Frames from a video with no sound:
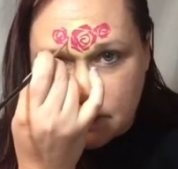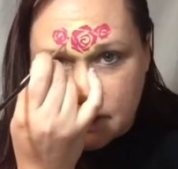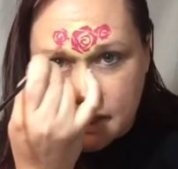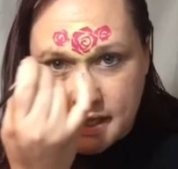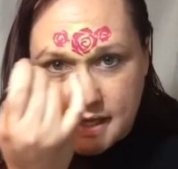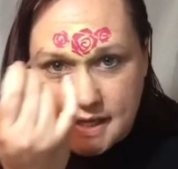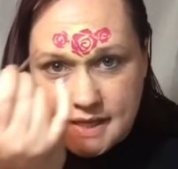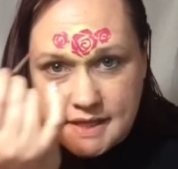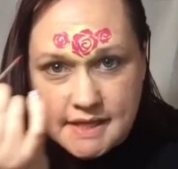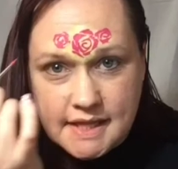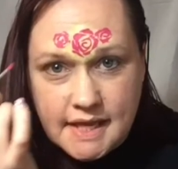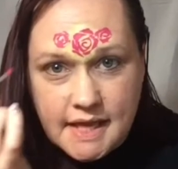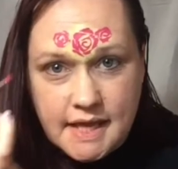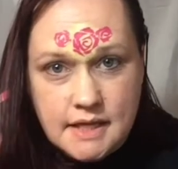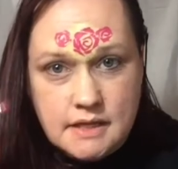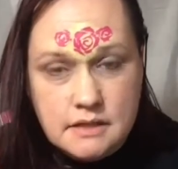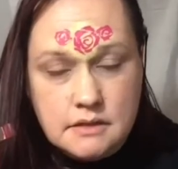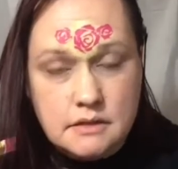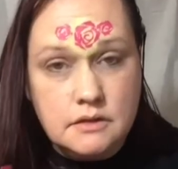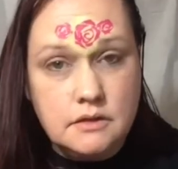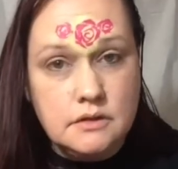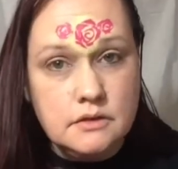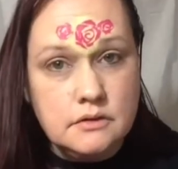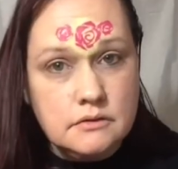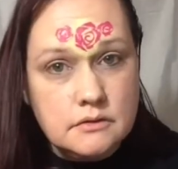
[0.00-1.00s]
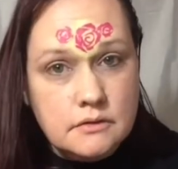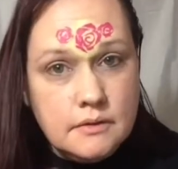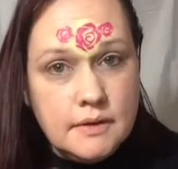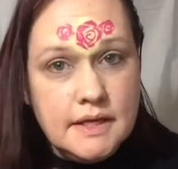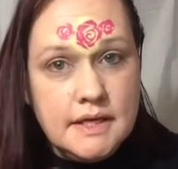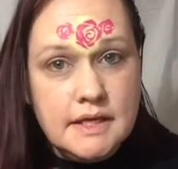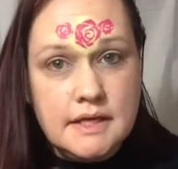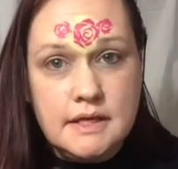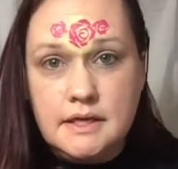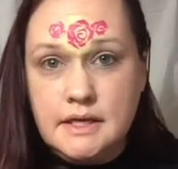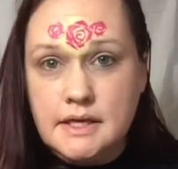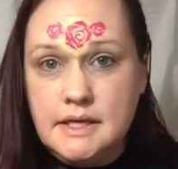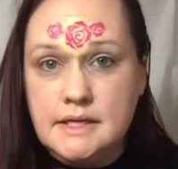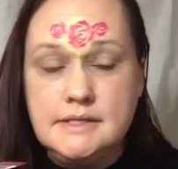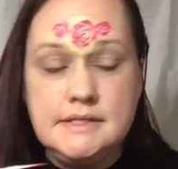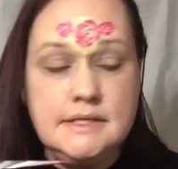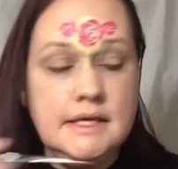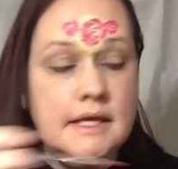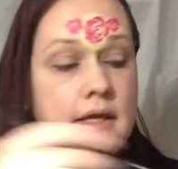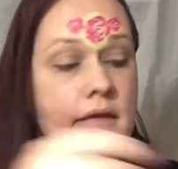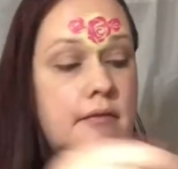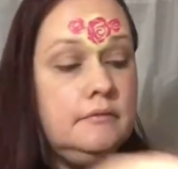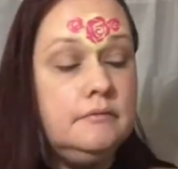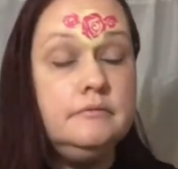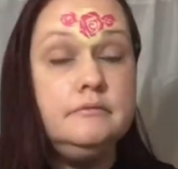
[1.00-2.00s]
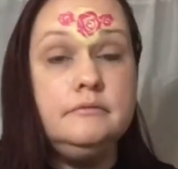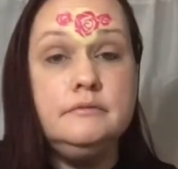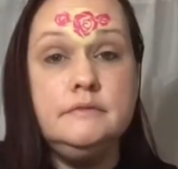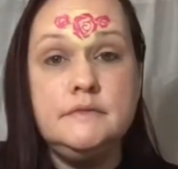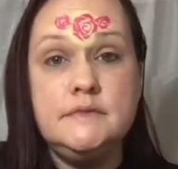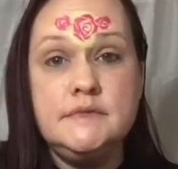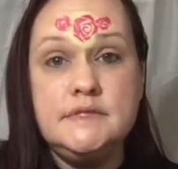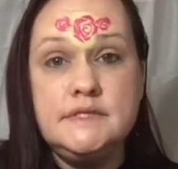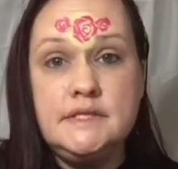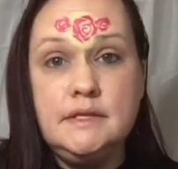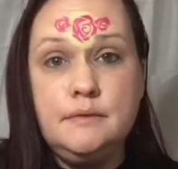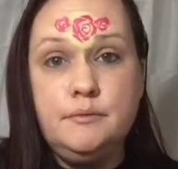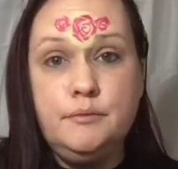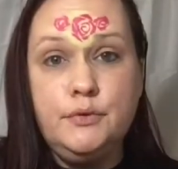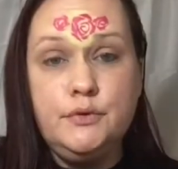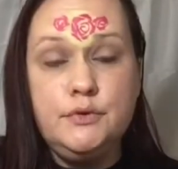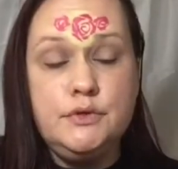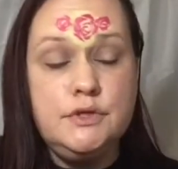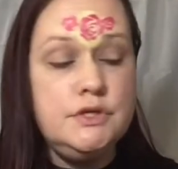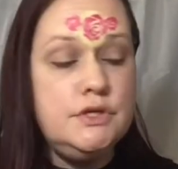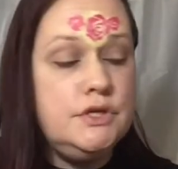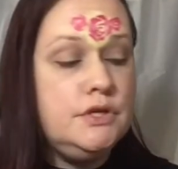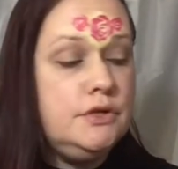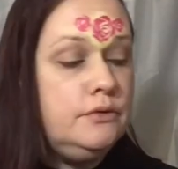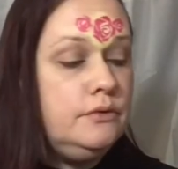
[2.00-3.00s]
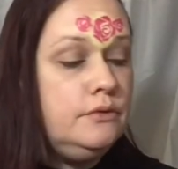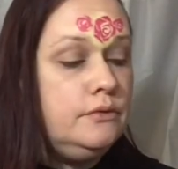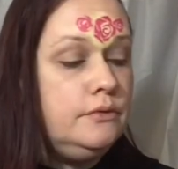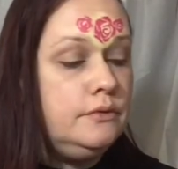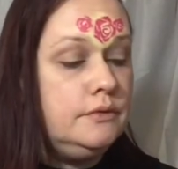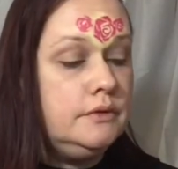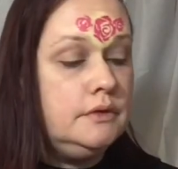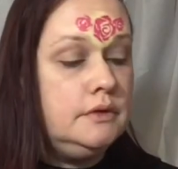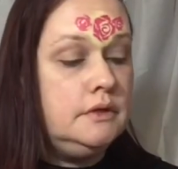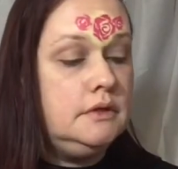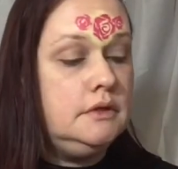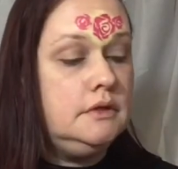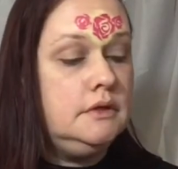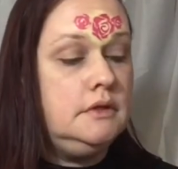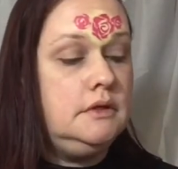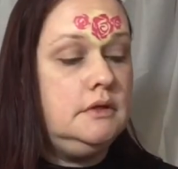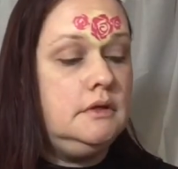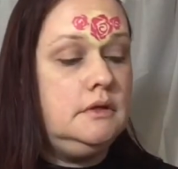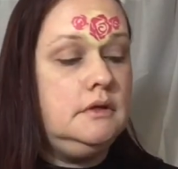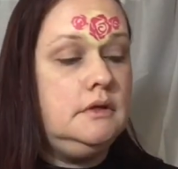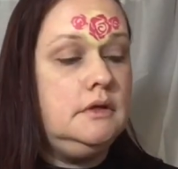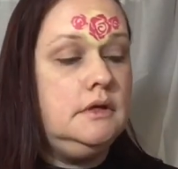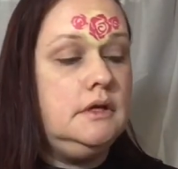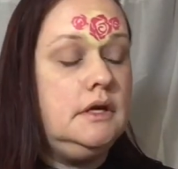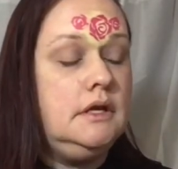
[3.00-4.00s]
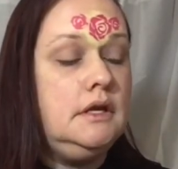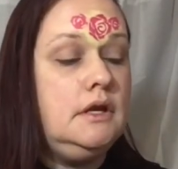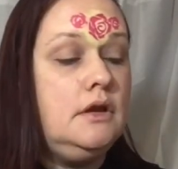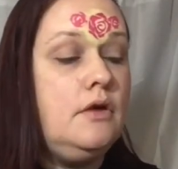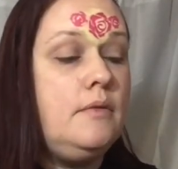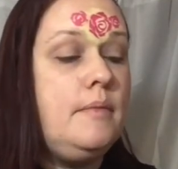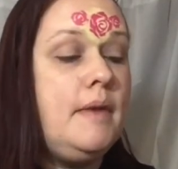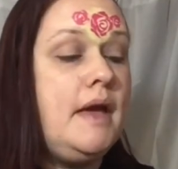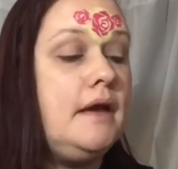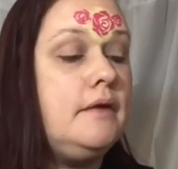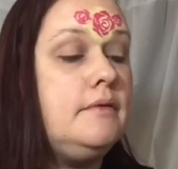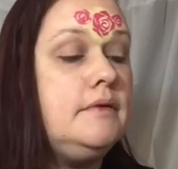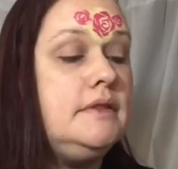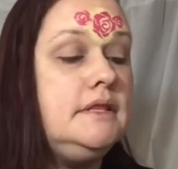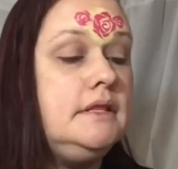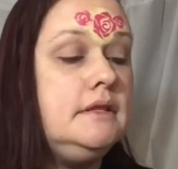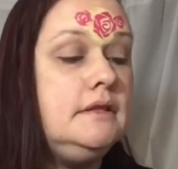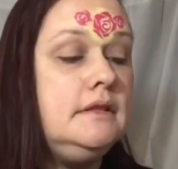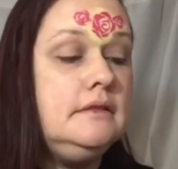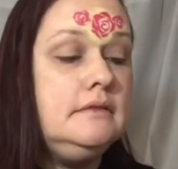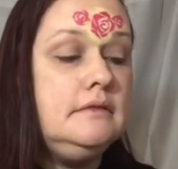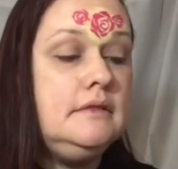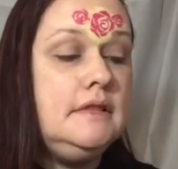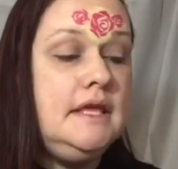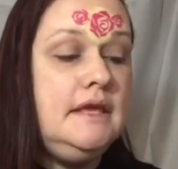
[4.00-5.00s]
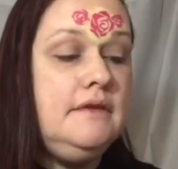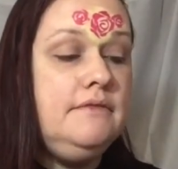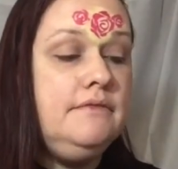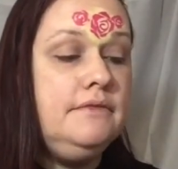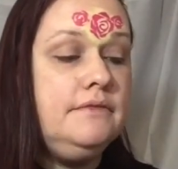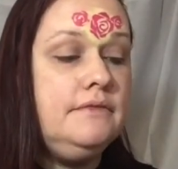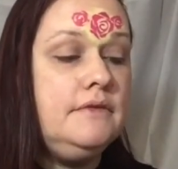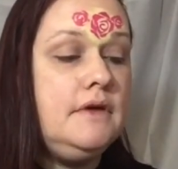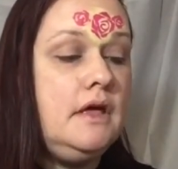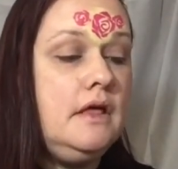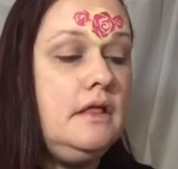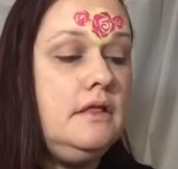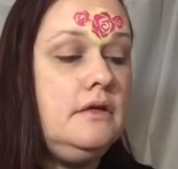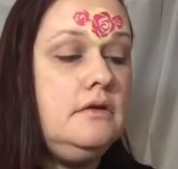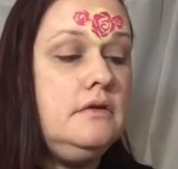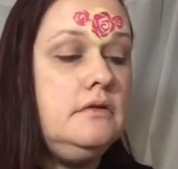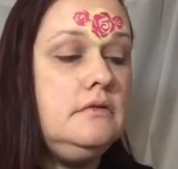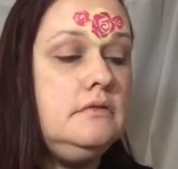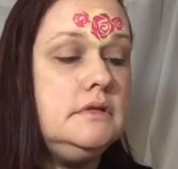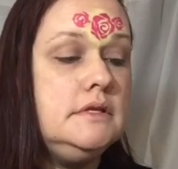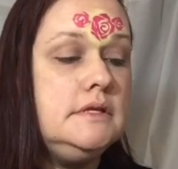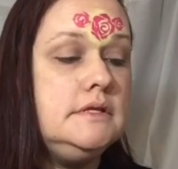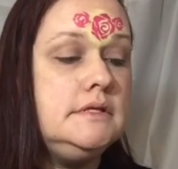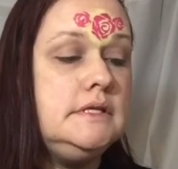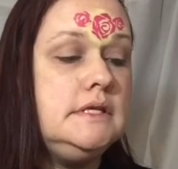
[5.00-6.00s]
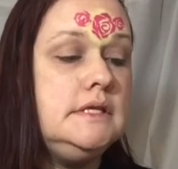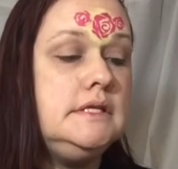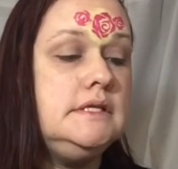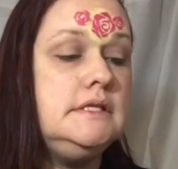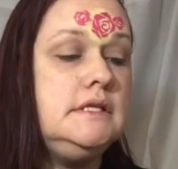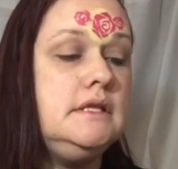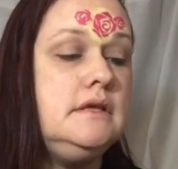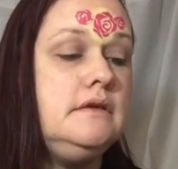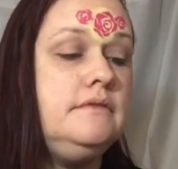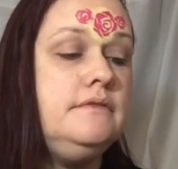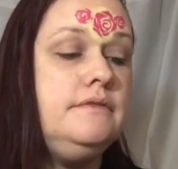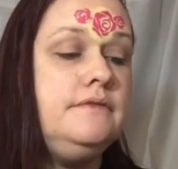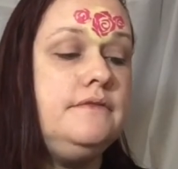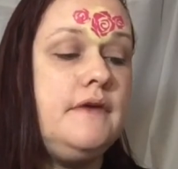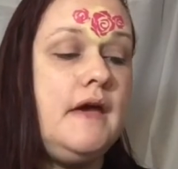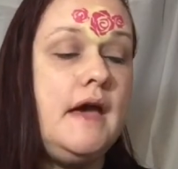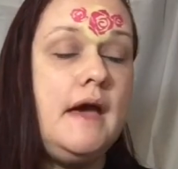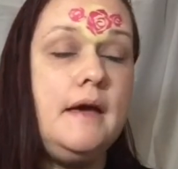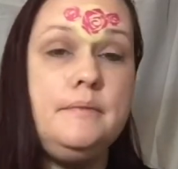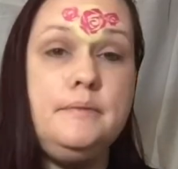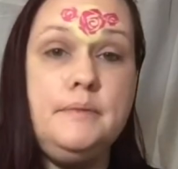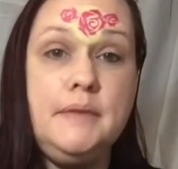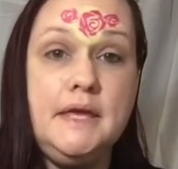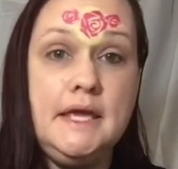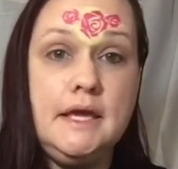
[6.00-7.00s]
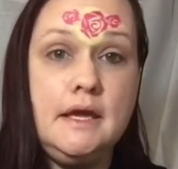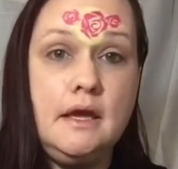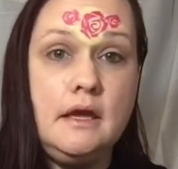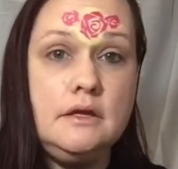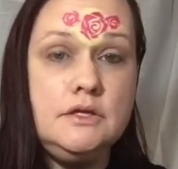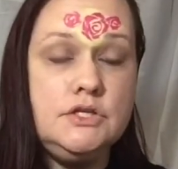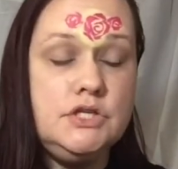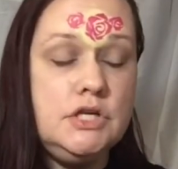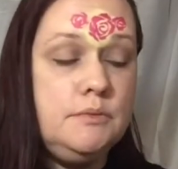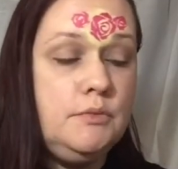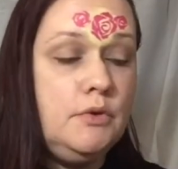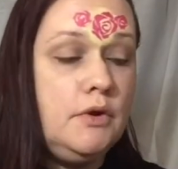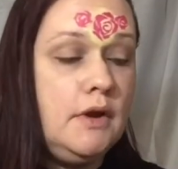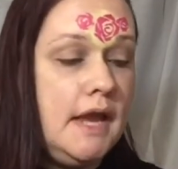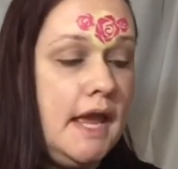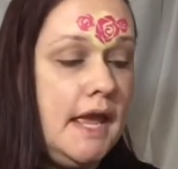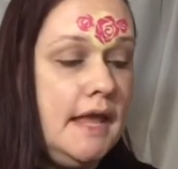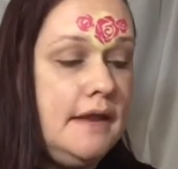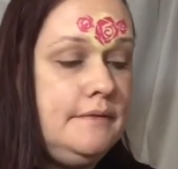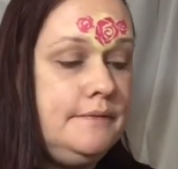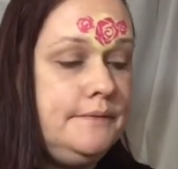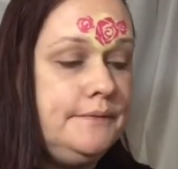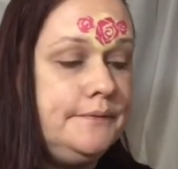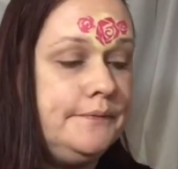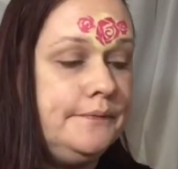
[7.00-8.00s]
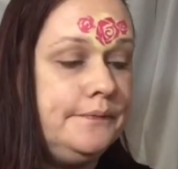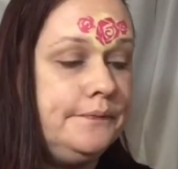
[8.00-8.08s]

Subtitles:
Like that. Quick, easy, simple to do. Gonna go back with the leaf color. This is the Fab Peacock Shimmer again.